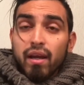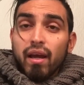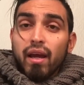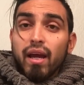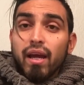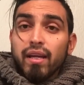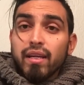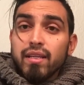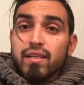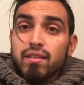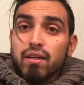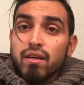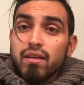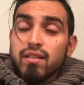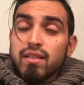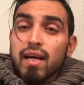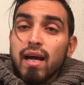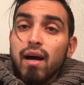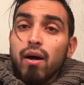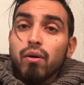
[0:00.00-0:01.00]
And it
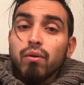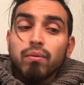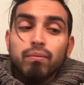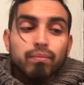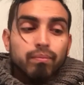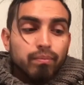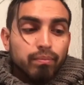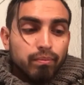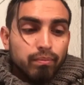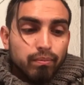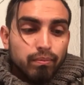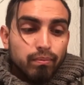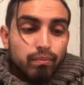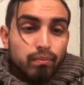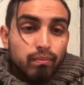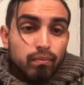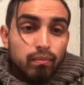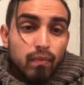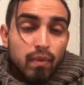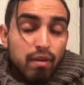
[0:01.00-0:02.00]
turns out
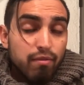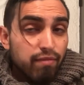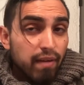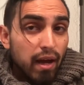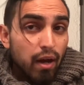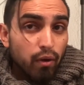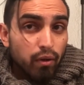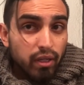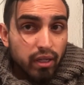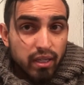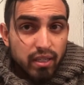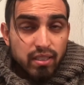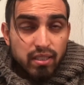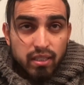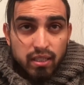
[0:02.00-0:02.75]
he found us.